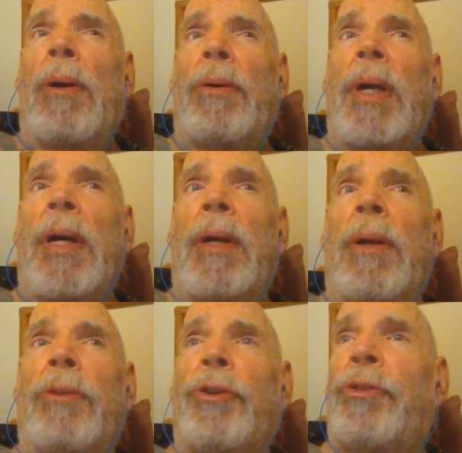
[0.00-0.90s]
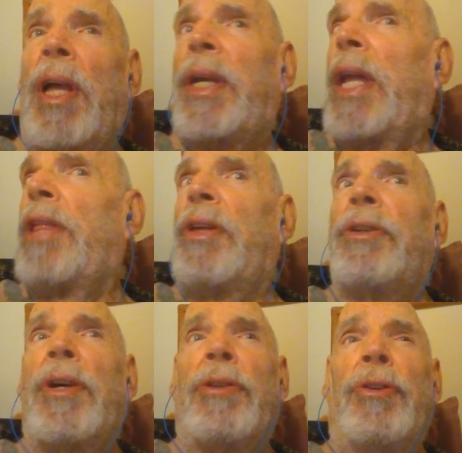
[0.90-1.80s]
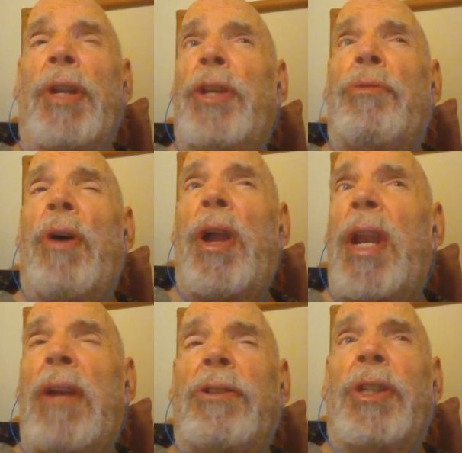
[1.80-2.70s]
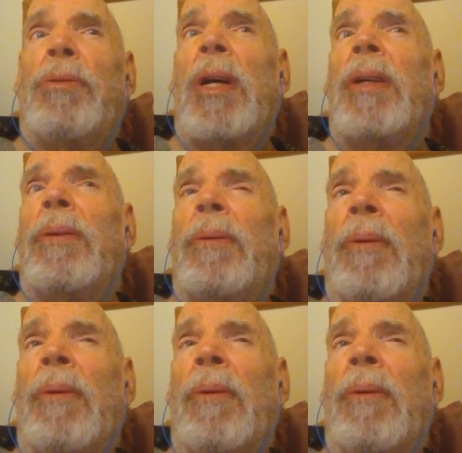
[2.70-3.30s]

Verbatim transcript: Okay? Just like anything does, you need to run on energy, right?